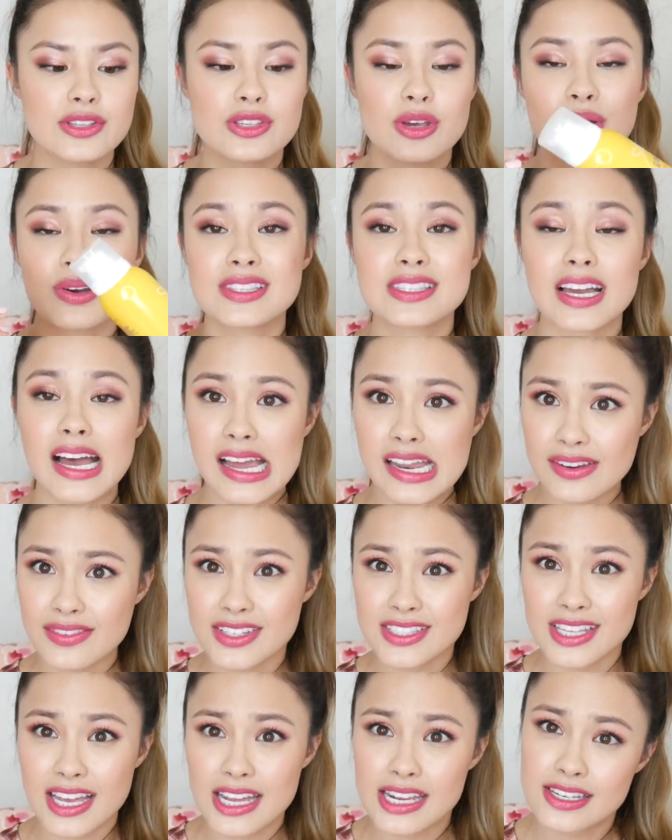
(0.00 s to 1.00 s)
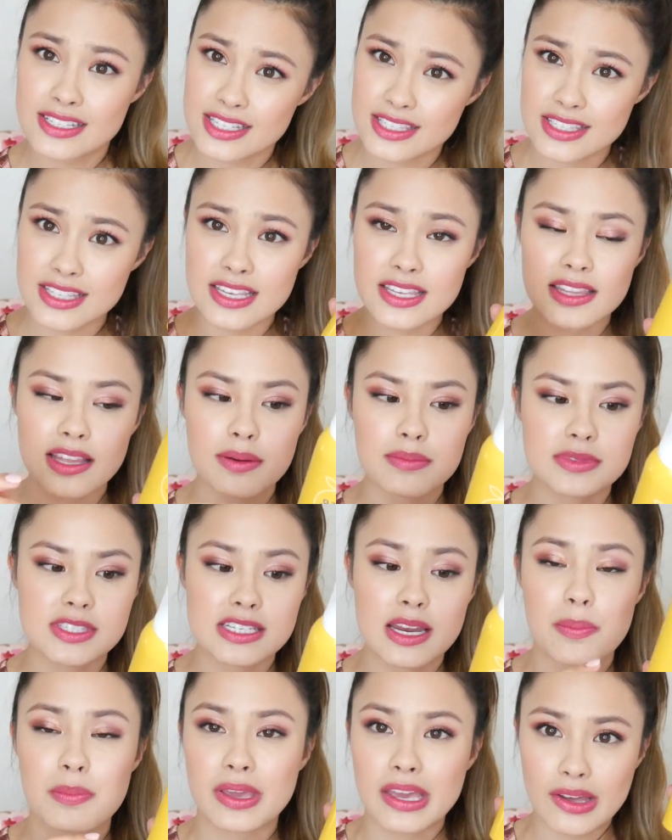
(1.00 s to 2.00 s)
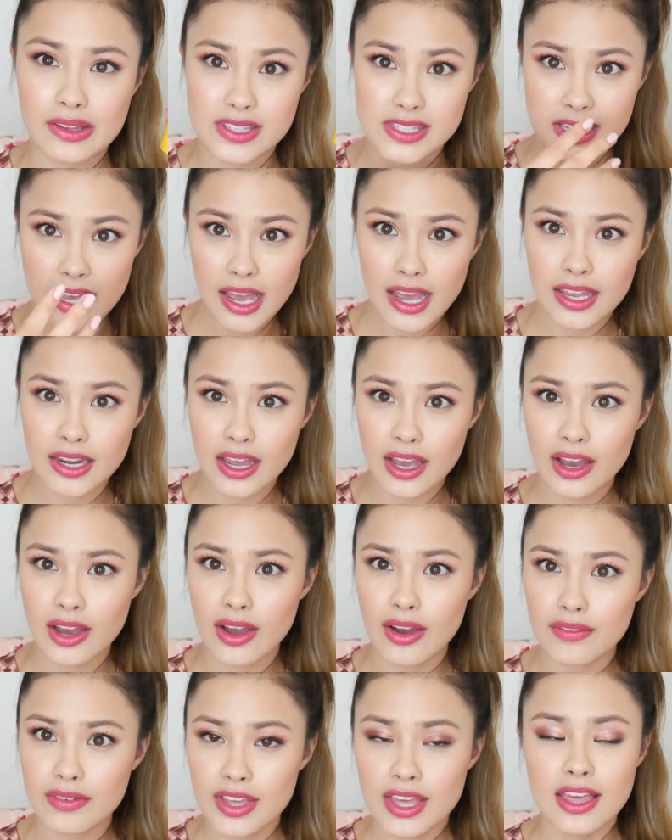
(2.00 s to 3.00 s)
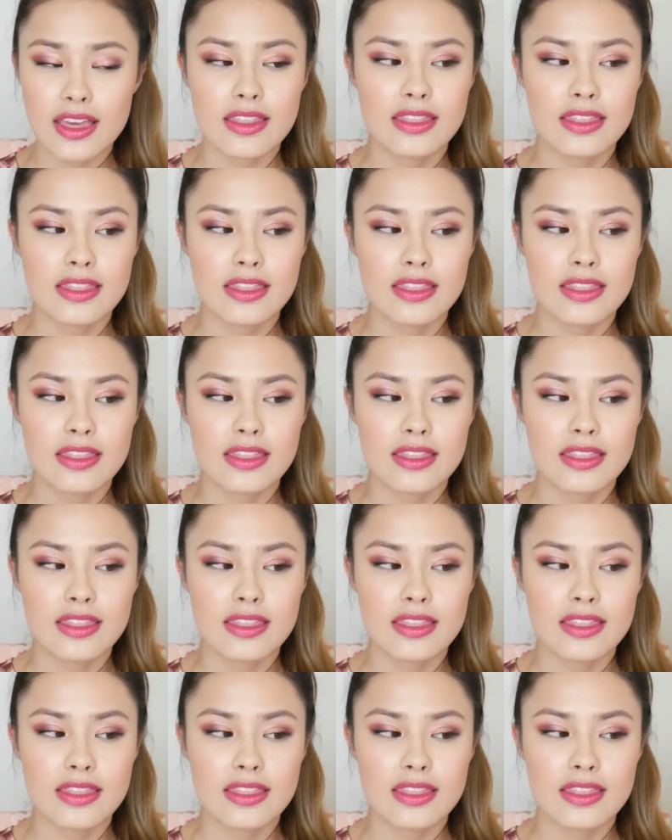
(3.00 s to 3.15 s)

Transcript: so it's kind of exciting to see them stepping outside of